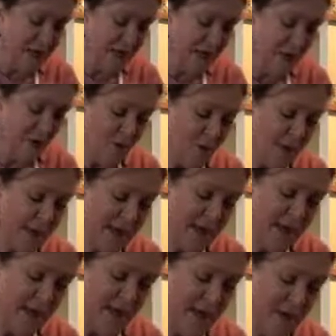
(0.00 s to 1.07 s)
You're not
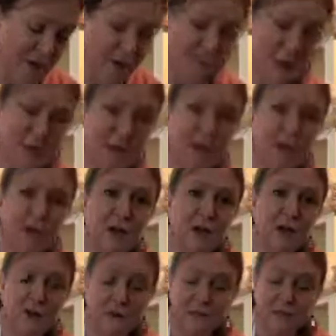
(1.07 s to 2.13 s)
making a caramel, you
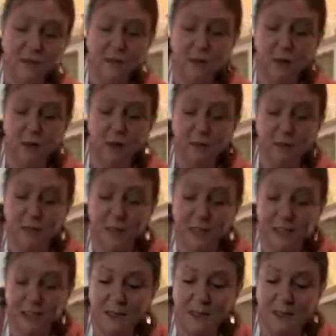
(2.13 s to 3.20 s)
want equal
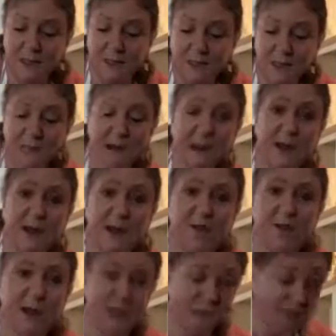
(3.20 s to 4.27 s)
quantities, about an
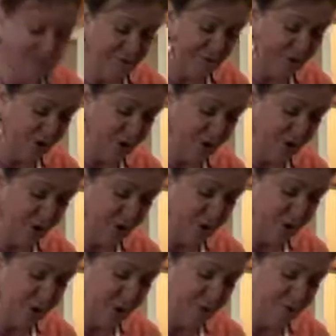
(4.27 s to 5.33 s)
ounce of sugar,
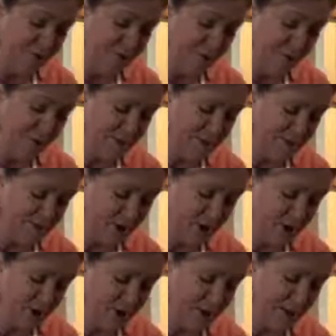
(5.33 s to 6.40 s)
25 grams of
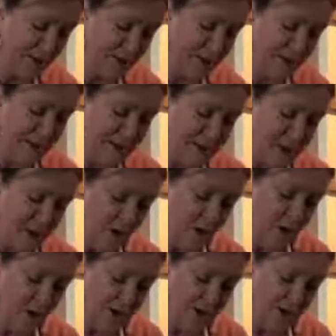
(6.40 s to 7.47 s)
sugar
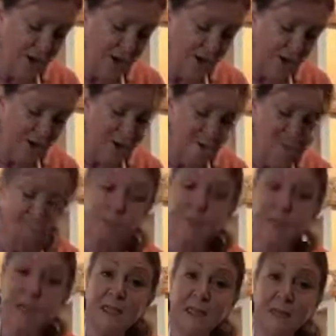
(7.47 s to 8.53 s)
with a
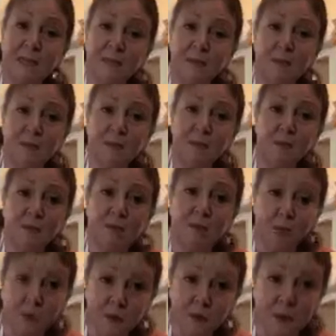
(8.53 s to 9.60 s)
tablespoon
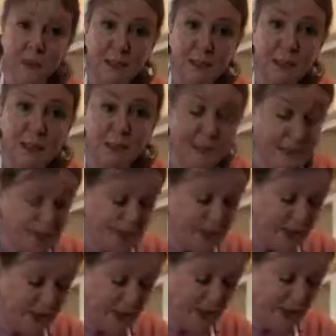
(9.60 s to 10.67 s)
of water,
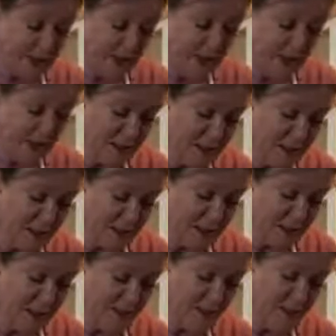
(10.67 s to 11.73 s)
and just
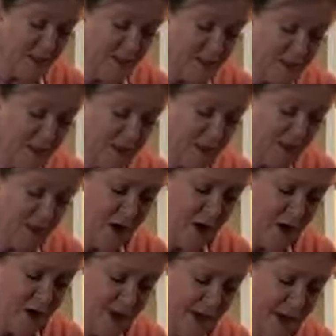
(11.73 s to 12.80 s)
put that over a
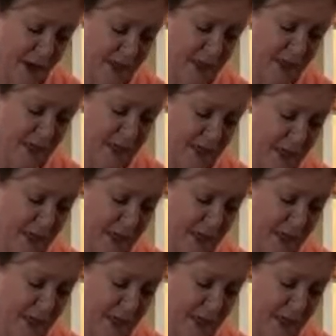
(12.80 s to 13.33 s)
low heat